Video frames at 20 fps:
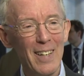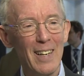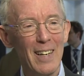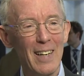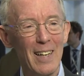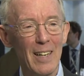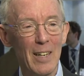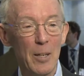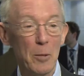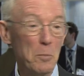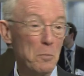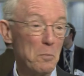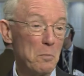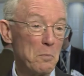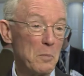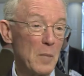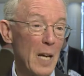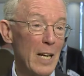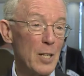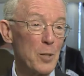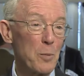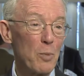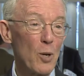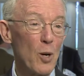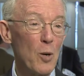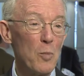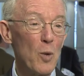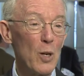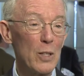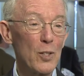
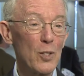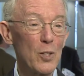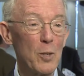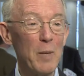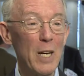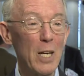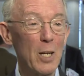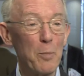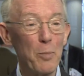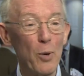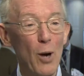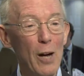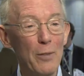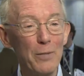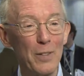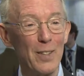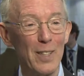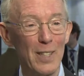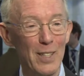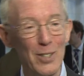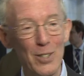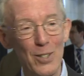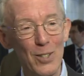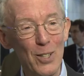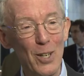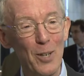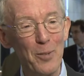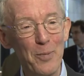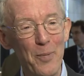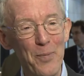Gazprom wants to make a profit in
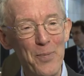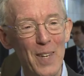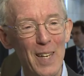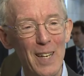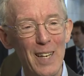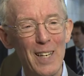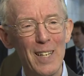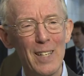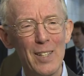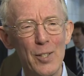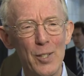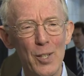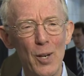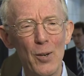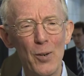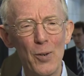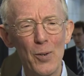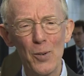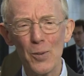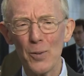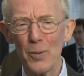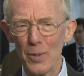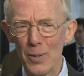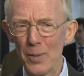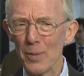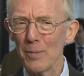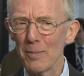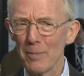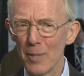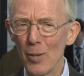Europe. So
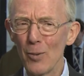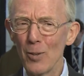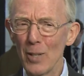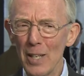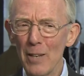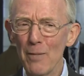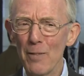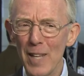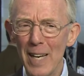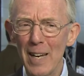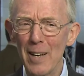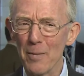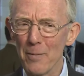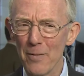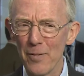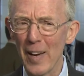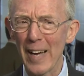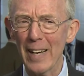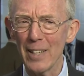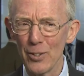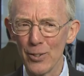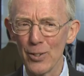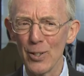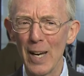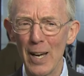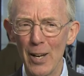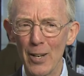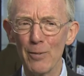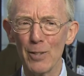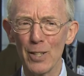don't leave that factor
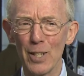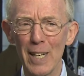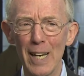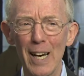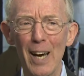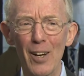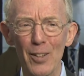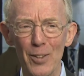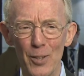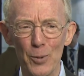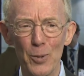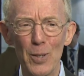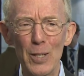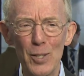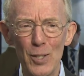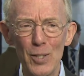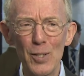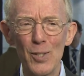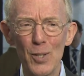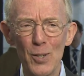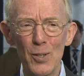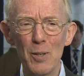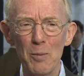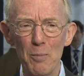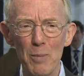out of account. The Russians are in